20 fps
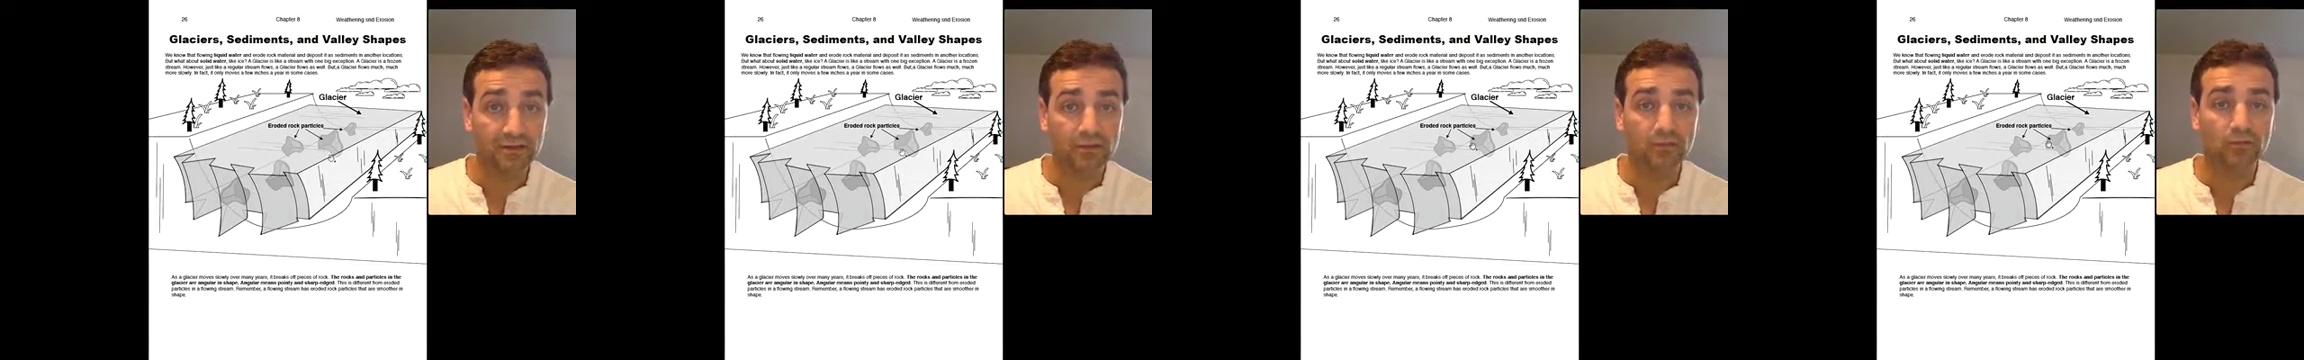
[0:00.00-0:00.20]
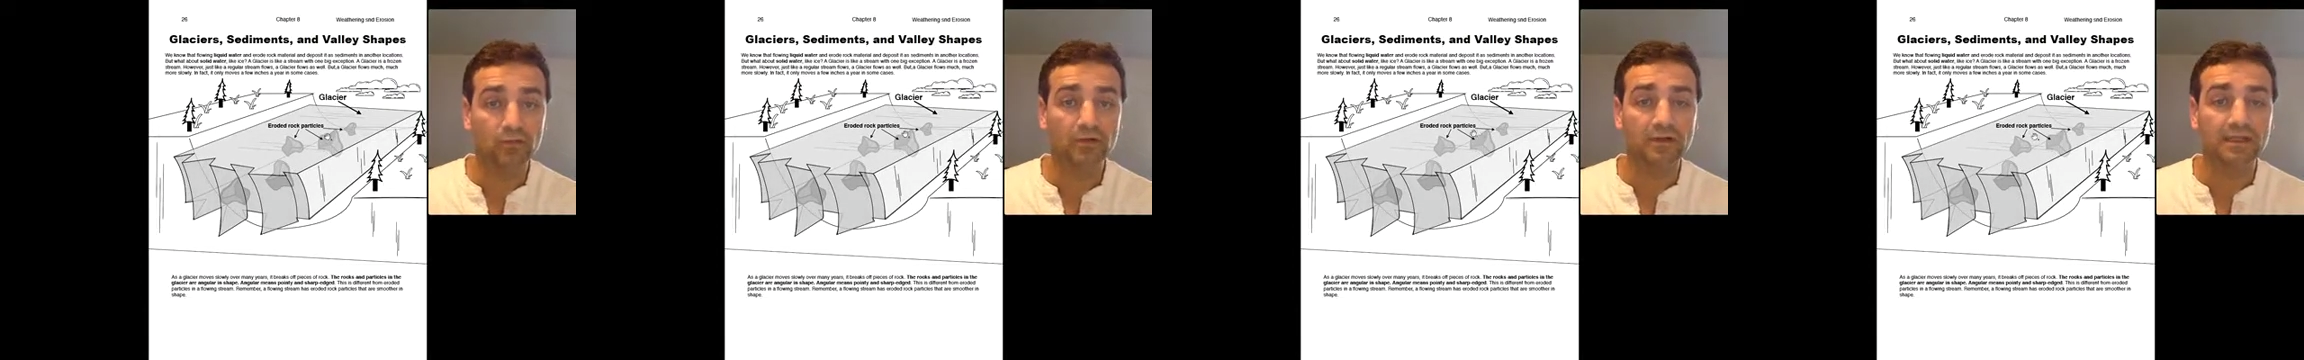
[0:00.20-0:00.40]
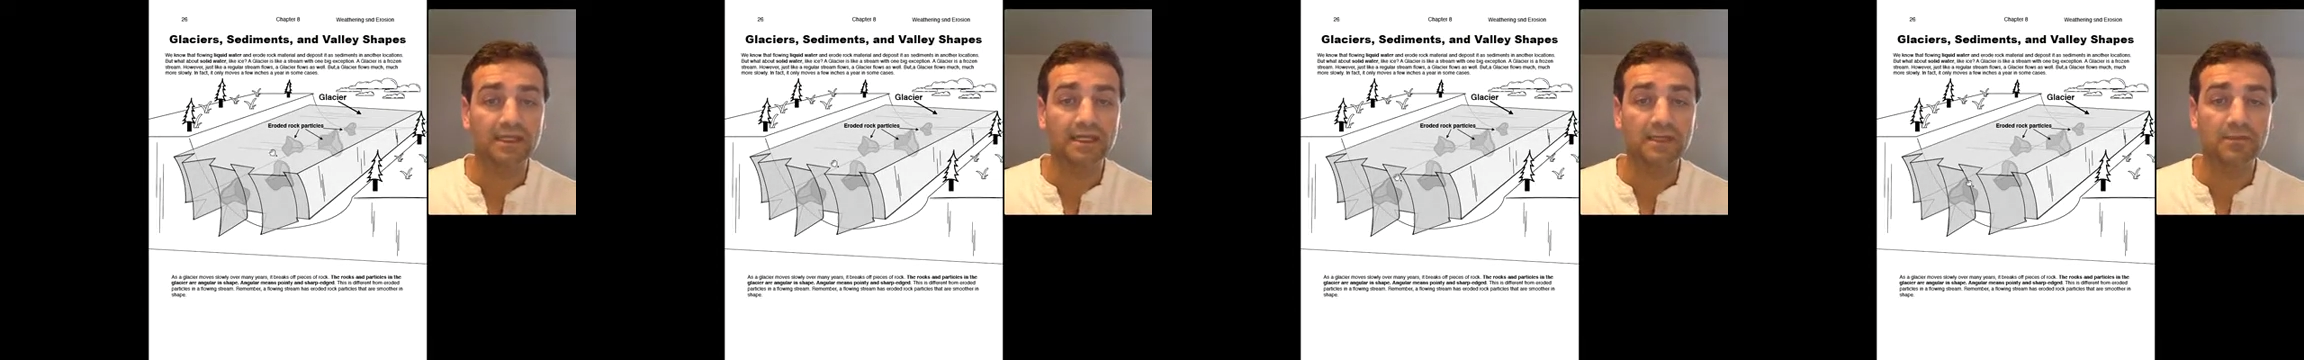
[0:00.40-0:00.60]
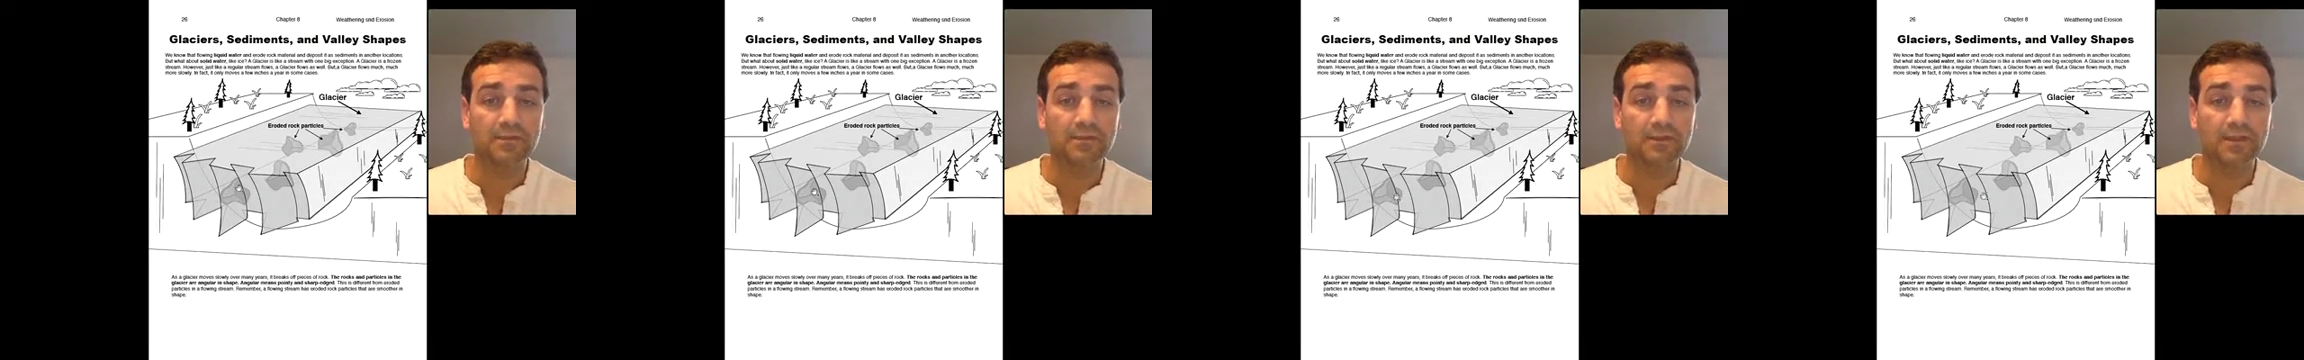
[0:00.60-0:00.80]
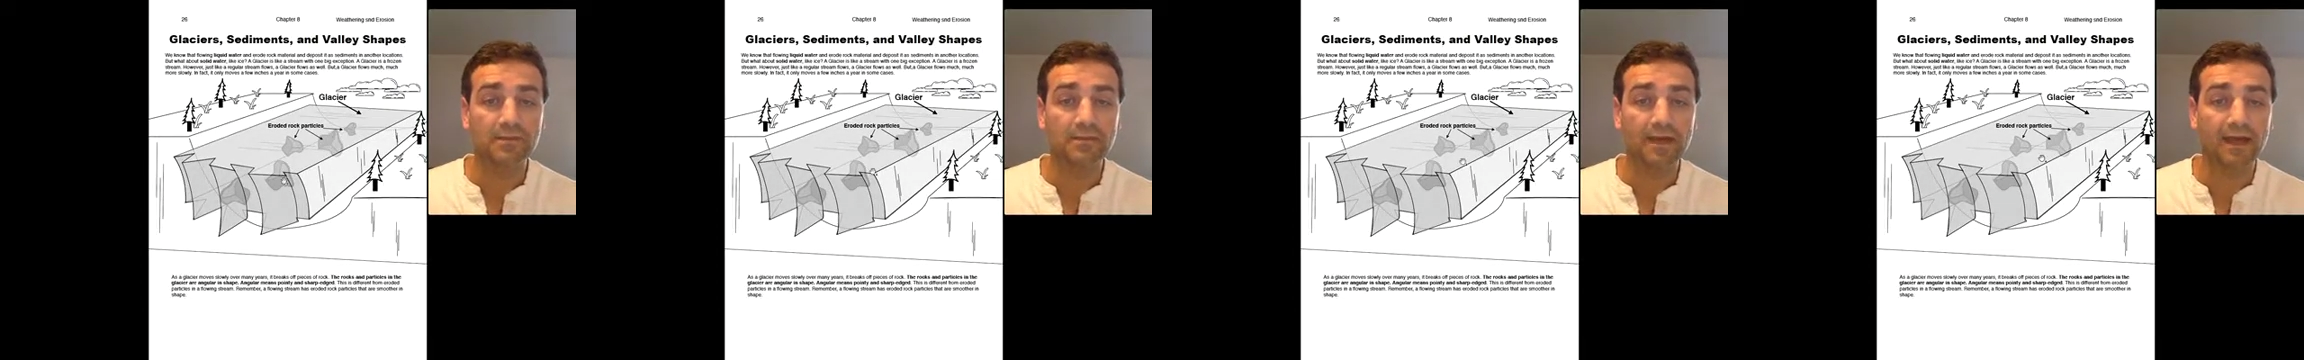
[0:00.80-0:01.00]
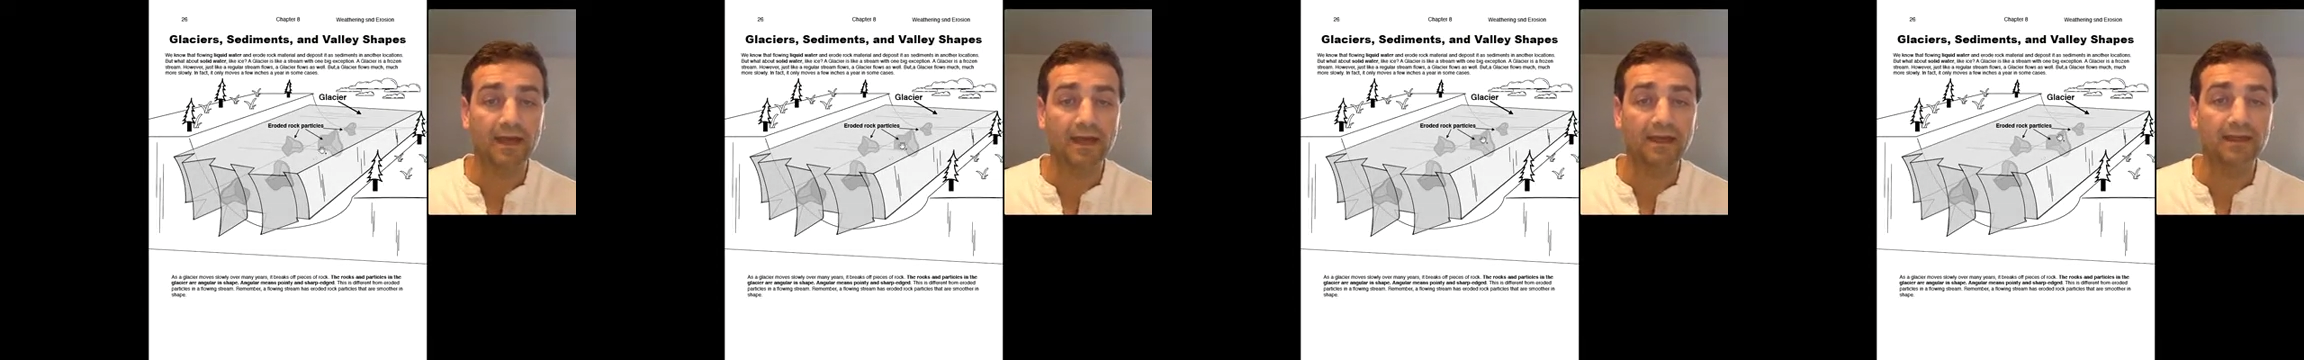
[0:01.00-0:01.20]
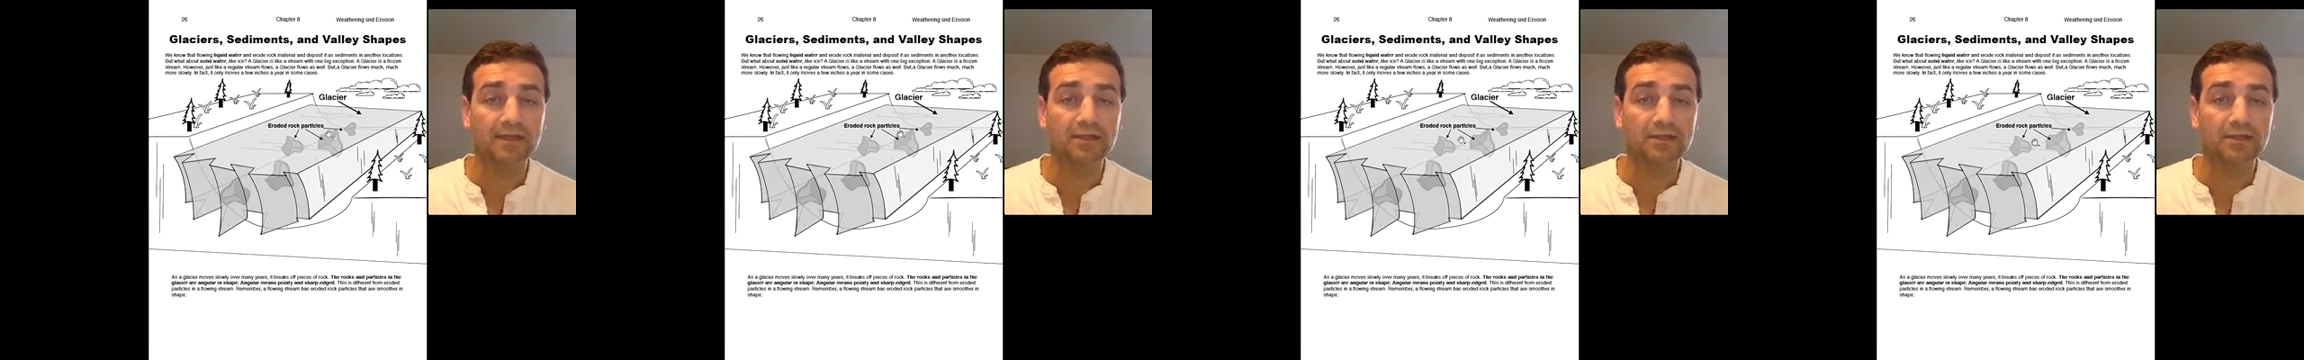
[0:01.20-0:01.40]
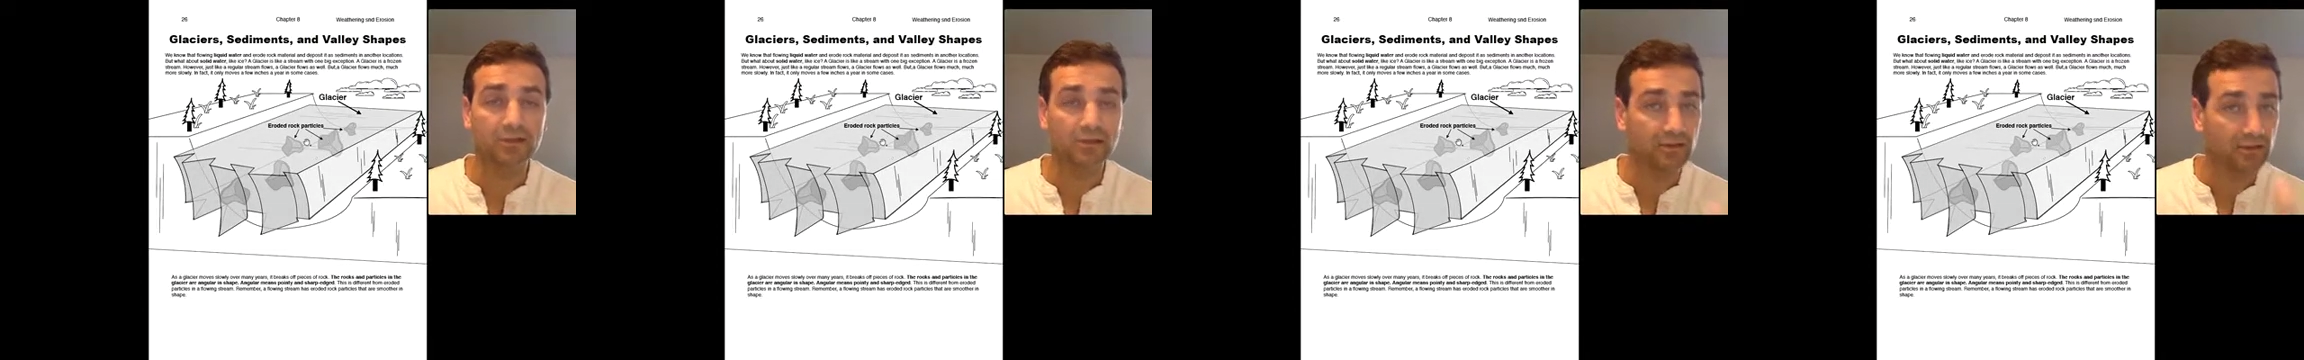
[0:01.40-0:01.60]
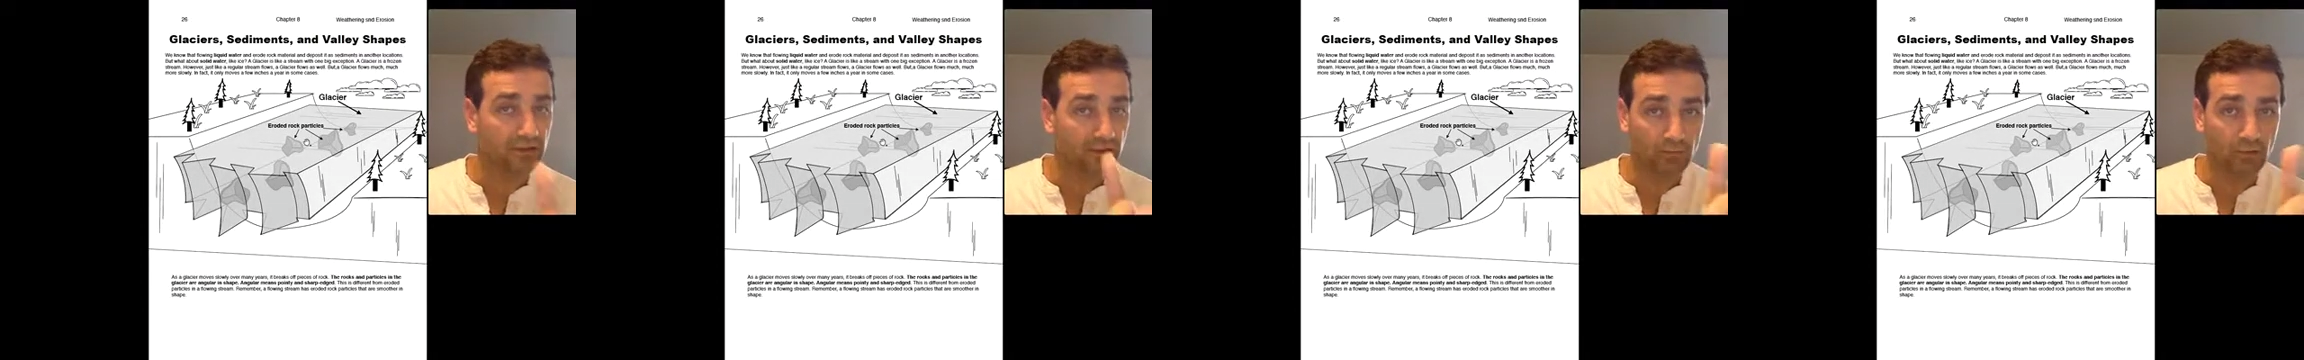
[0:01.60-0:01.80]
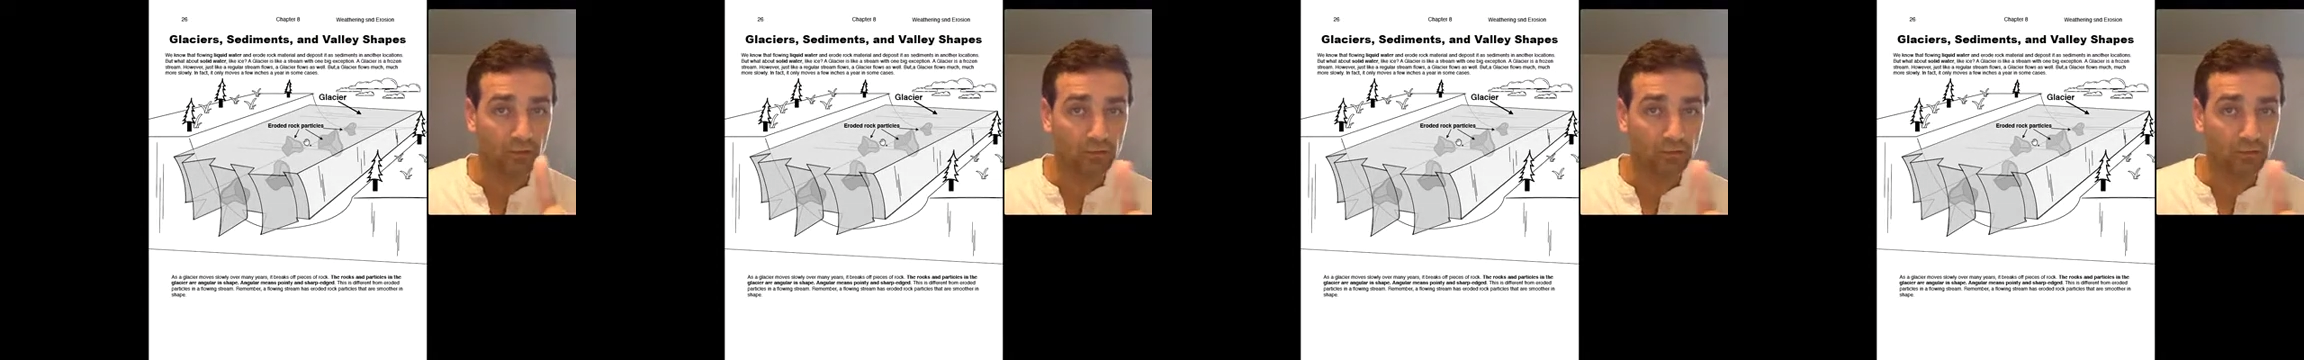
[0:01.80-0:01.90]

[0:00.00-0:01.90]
will keep them angular.